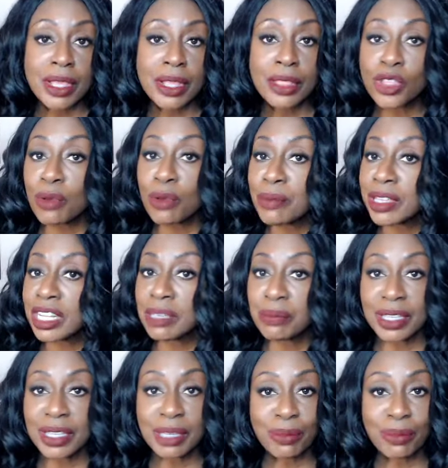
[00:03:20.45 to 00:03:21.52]
There are many
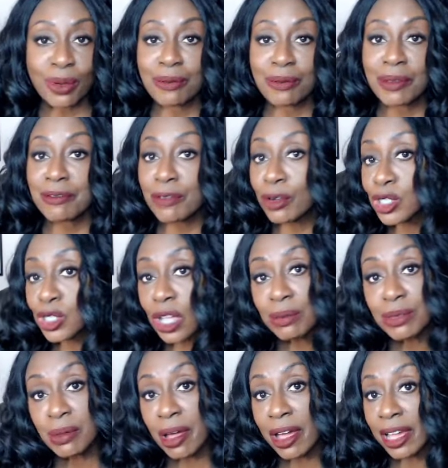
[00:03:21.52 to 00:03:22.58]
people. First
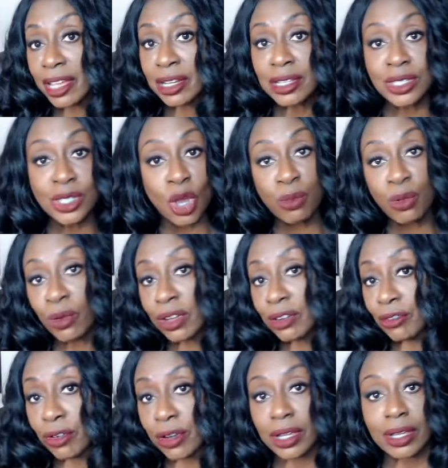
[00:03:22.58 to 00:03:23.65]
comes to mind is Oprah
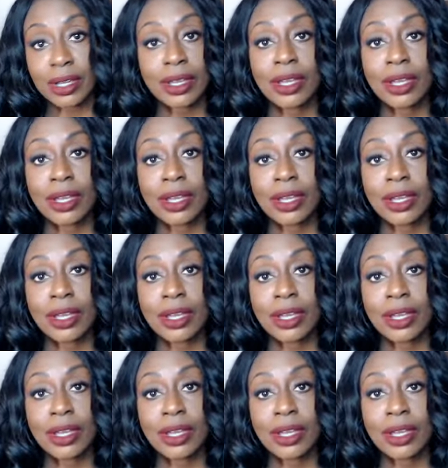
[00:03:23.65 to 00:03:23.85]
Winfrey,